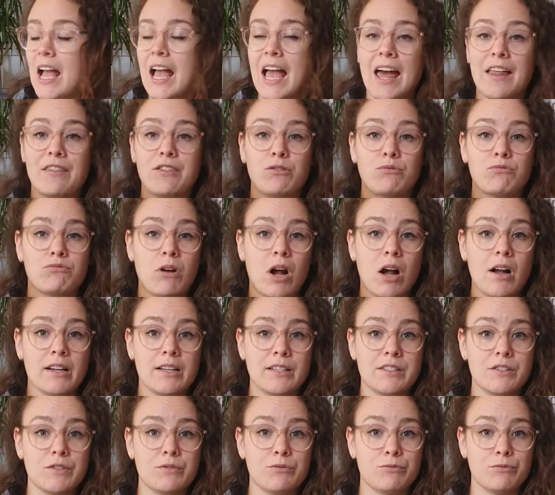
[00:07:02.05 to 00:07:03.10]
and the
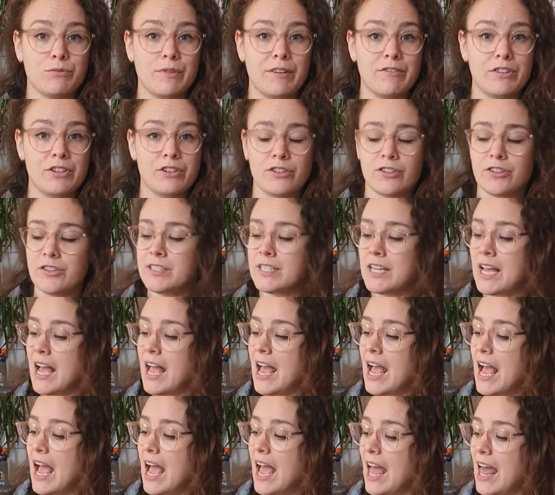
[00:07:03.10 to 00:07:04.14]
Rockets Riveters.
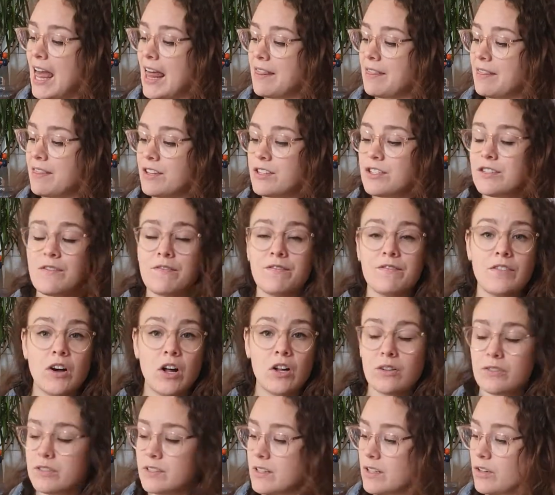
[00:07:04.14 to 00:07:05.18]
And this
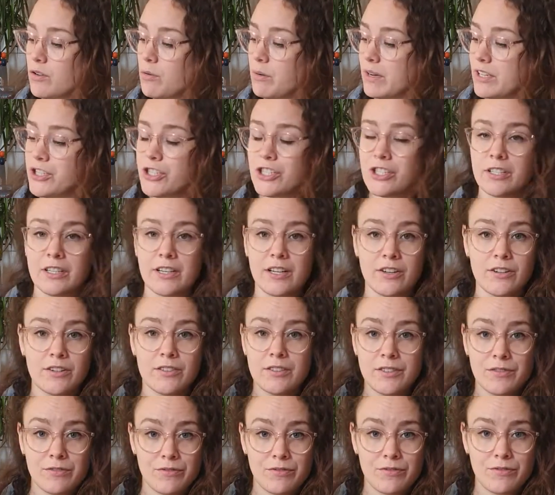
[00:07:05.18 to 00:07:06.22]
follows the
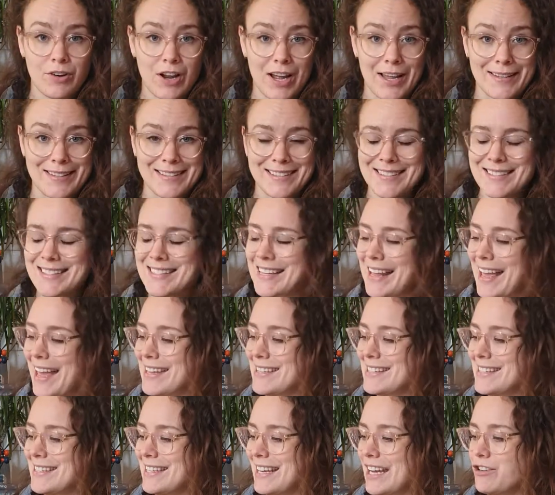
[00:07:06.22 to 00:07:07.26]
questionnaires' friends
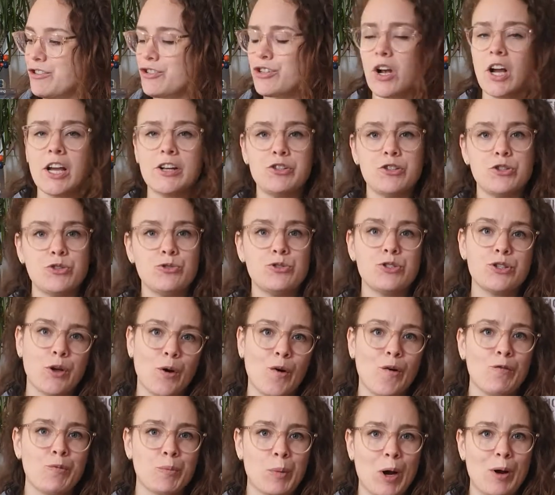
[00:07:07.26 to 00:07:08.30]
as they try to
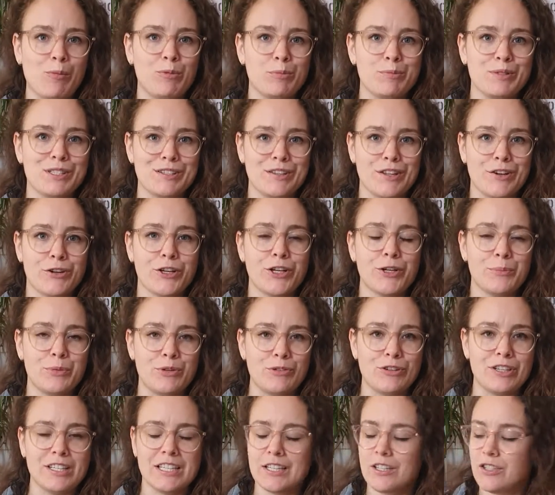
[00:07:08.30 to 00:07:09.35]
solve problems in their
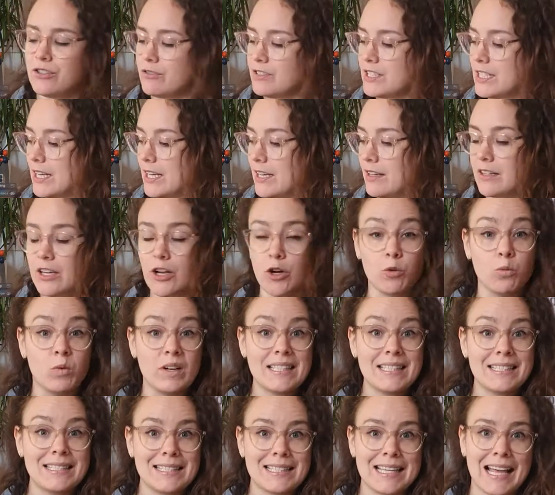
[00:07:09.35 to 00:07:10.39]
community using their
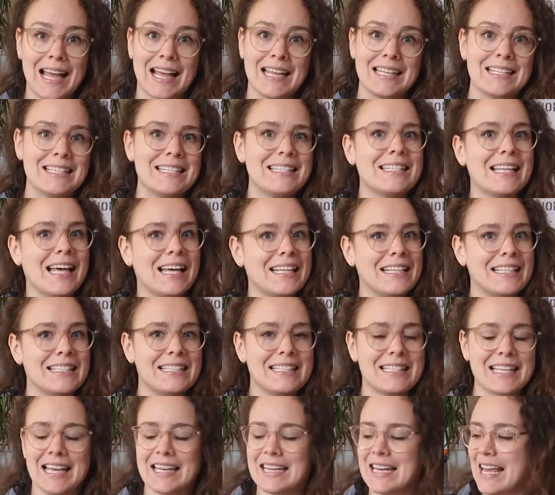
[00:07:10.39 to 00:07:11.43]
wits and
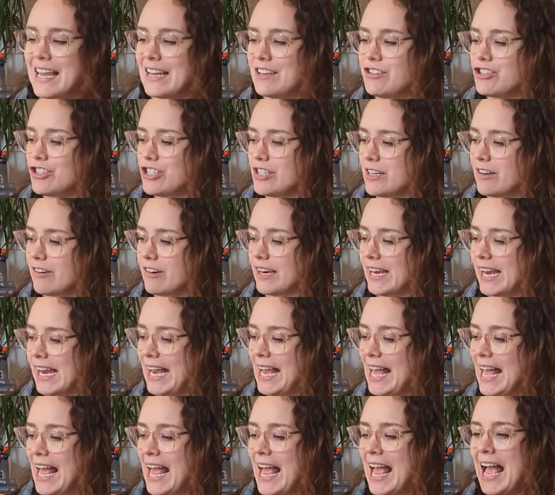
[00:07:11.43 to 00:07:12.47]
science and engineering.
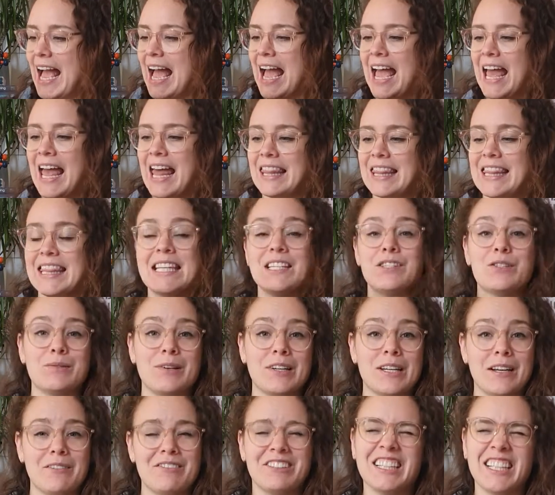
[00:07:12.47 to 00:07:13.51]
And this one
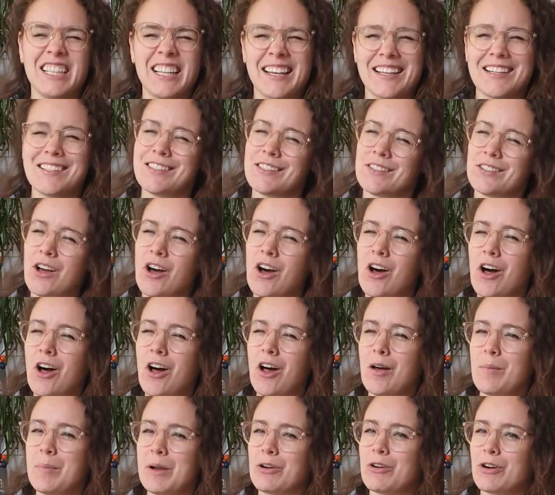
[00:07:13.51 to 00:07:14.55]
I really like because it's
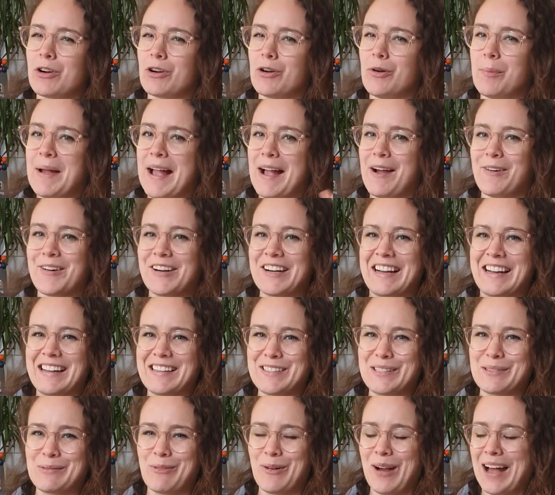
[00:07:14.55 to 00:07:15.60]
all about girl power
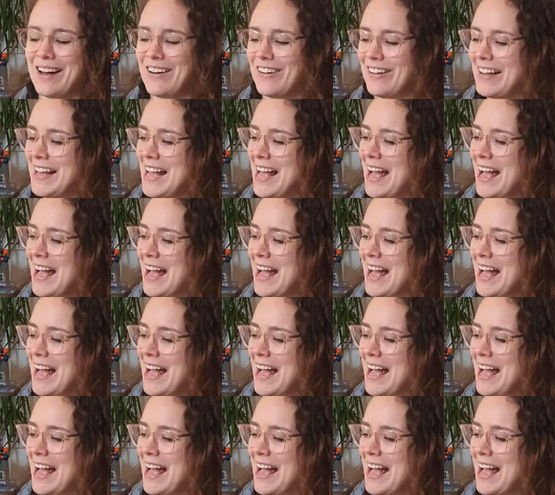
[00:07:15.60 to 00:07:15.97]
as well.